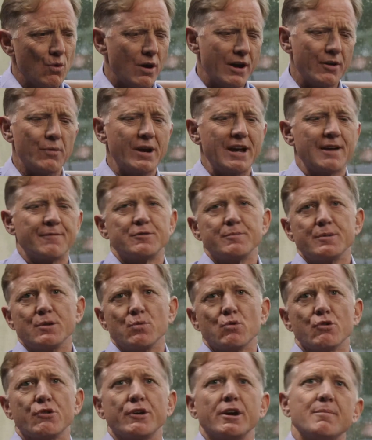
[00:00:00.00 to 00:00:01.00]
why do we have to be
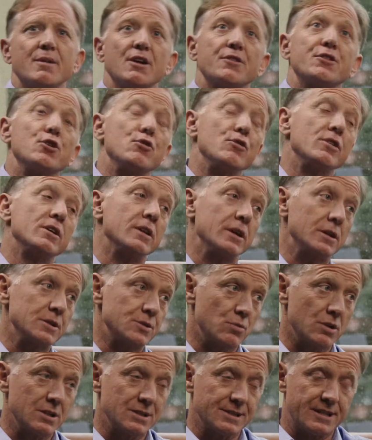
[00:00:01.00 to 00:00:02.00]
worrying about the grid
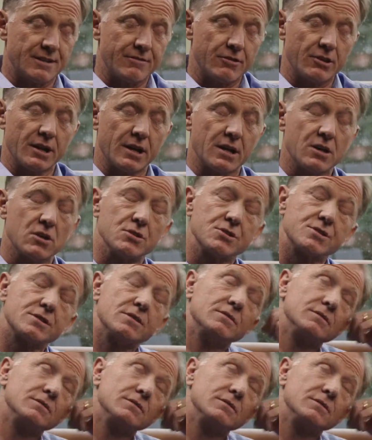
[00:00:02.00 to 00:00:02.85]
as well as everything else?